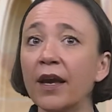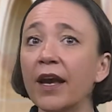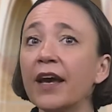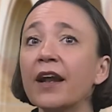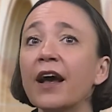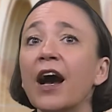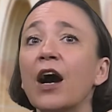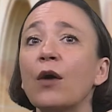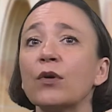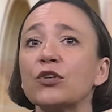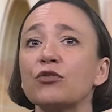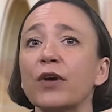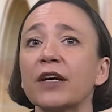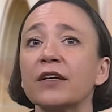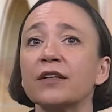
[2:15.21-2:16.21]
And how
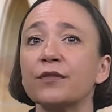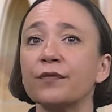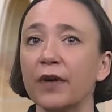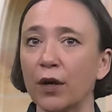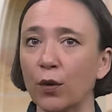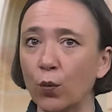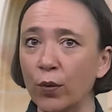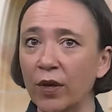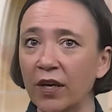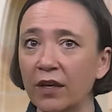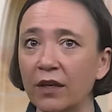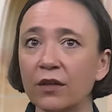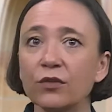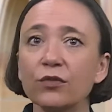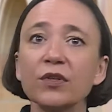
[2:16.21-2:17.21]
attractive are
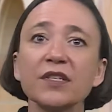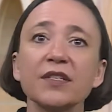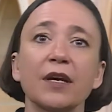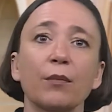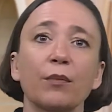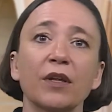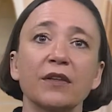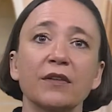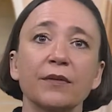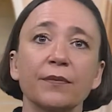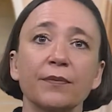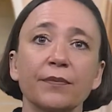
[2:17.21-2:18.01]
we to the segment?